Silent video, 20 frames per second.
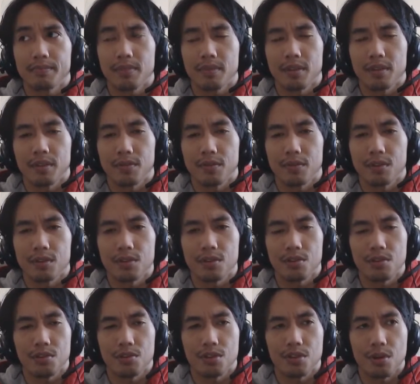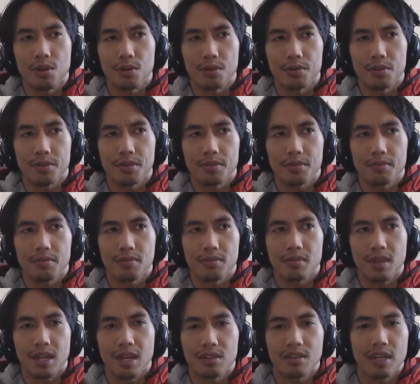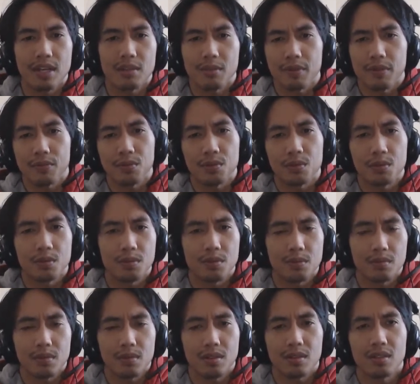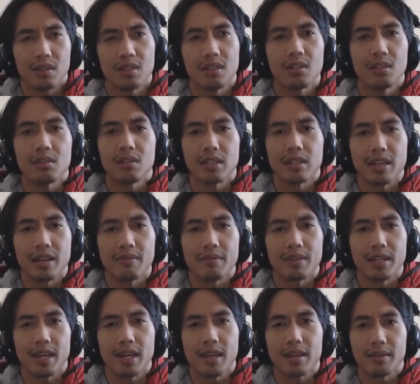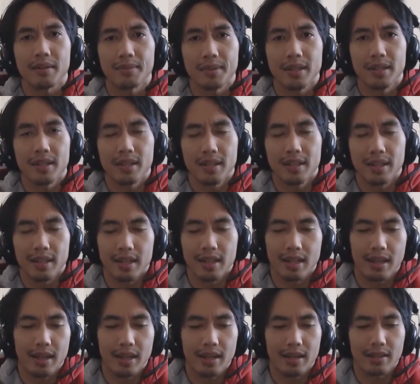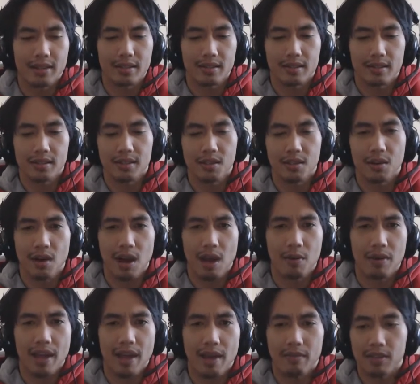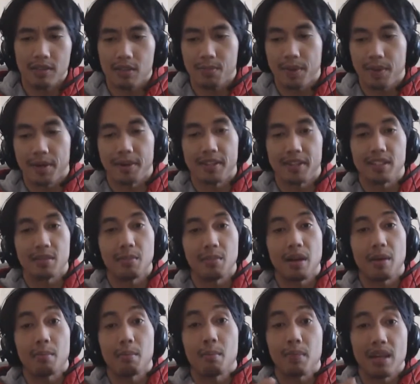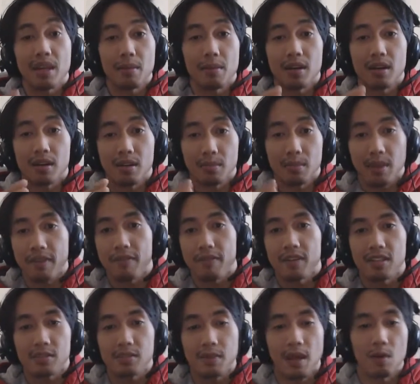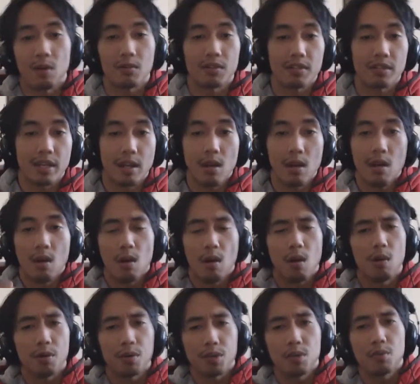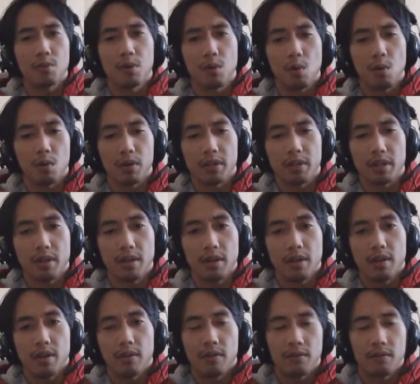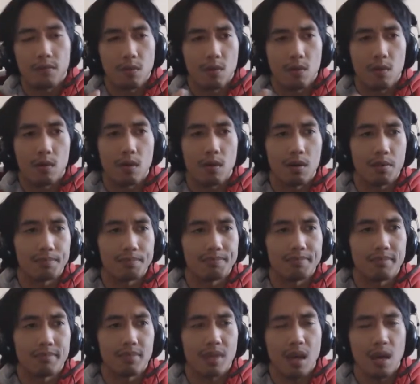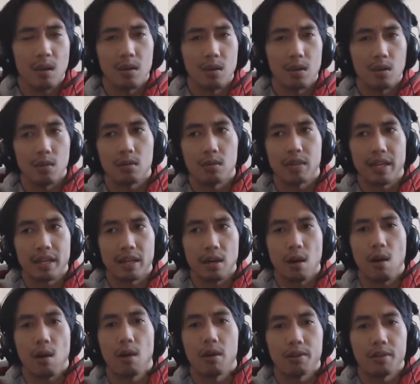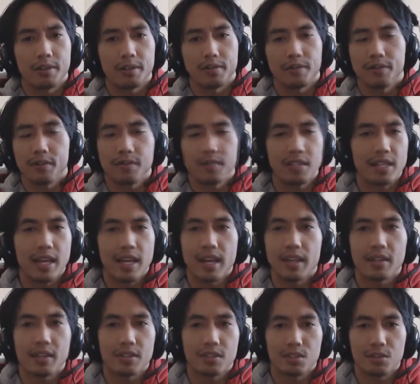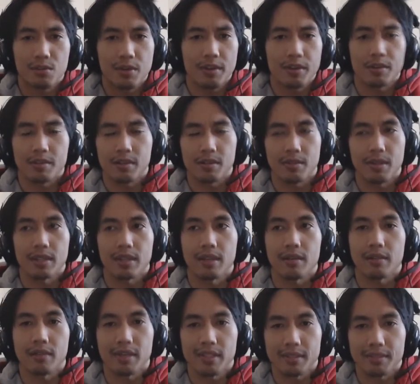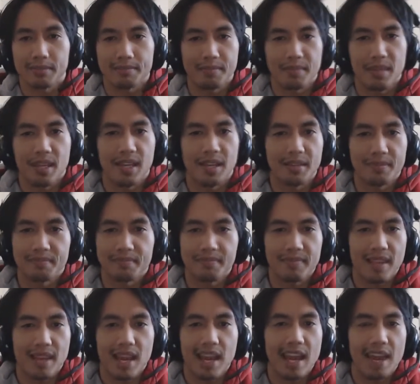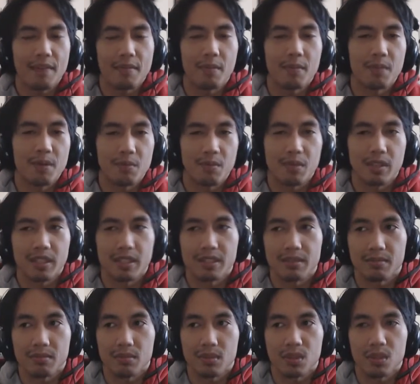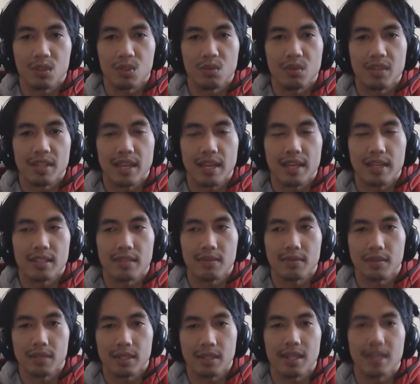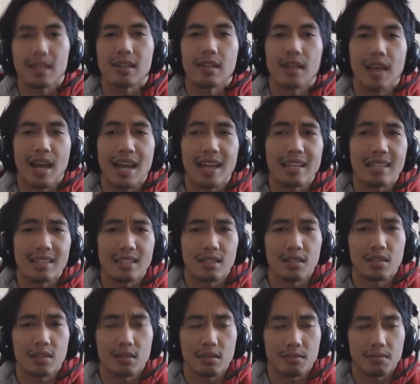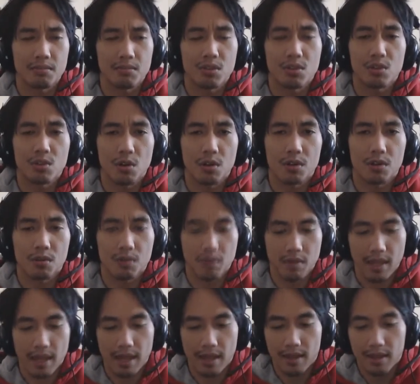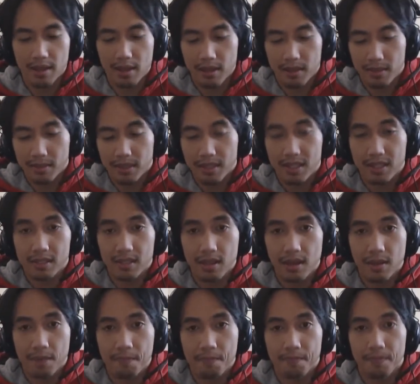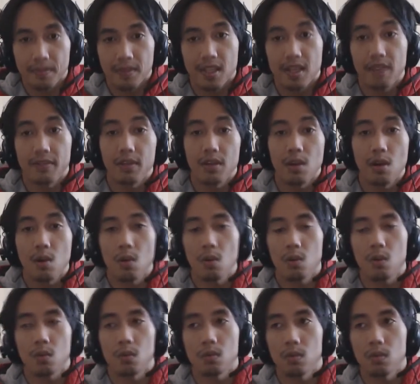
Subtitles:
the first 2 shows, I tracked my food literally every day, and I would have these periods in my fitness pal where it's like, oh, you recorded for, I don't know, like 150 days straight or something like that, right? And I haven't been really doing that as of late, and I need to start doing that because if you know,